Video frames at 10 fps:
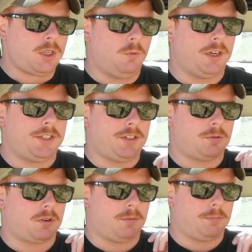when
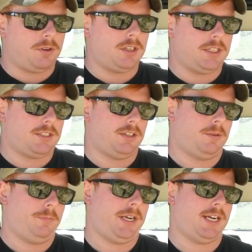your bullet
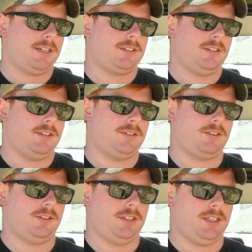passes
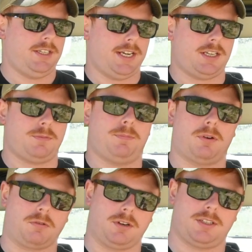the gas
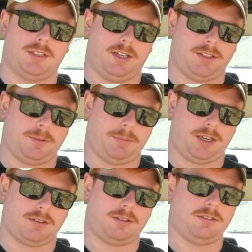port on the
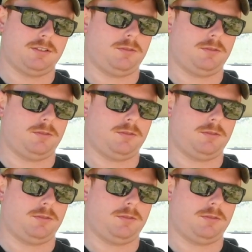barrel,